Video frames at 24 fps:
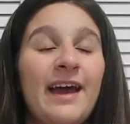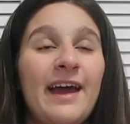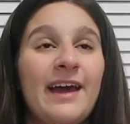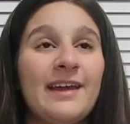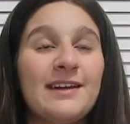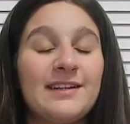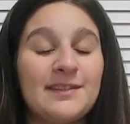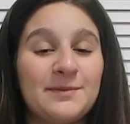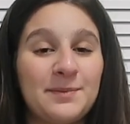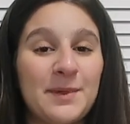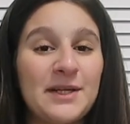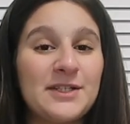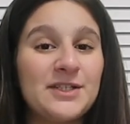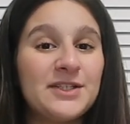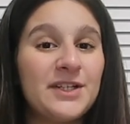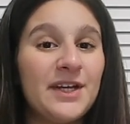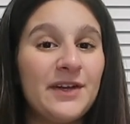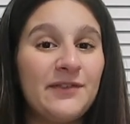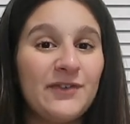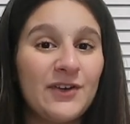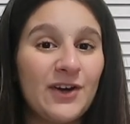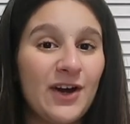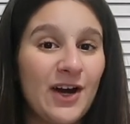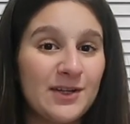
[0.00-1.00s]
and
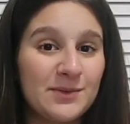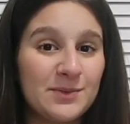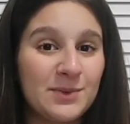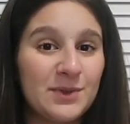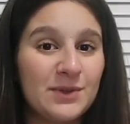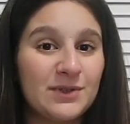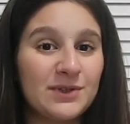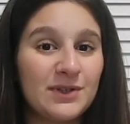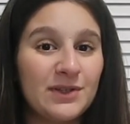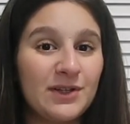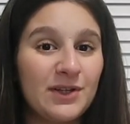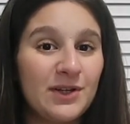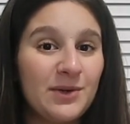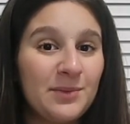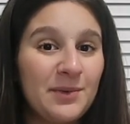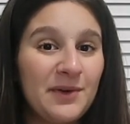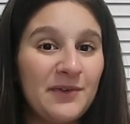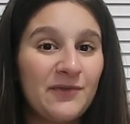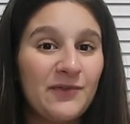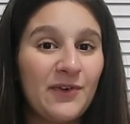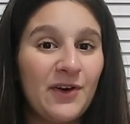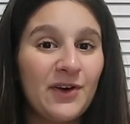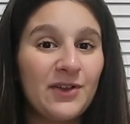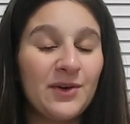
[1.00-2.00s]
especially if your hospital is a little
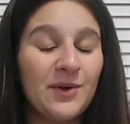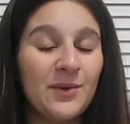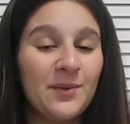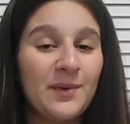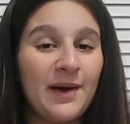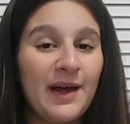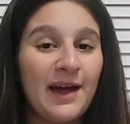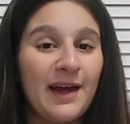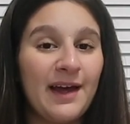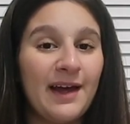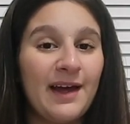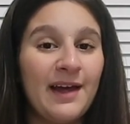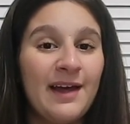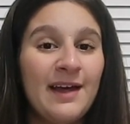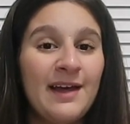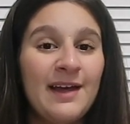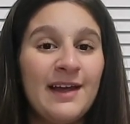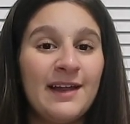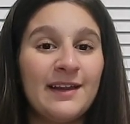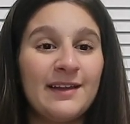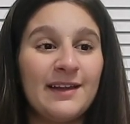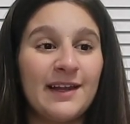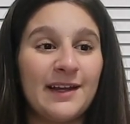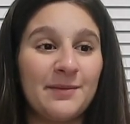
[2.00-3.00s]
bit farther away
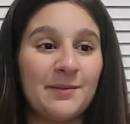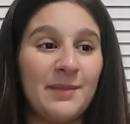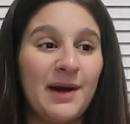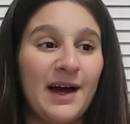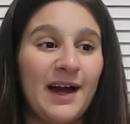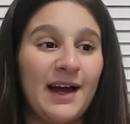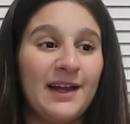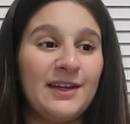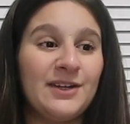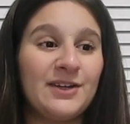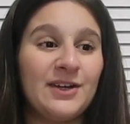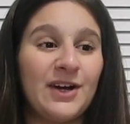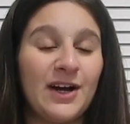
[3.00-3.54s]
like mine,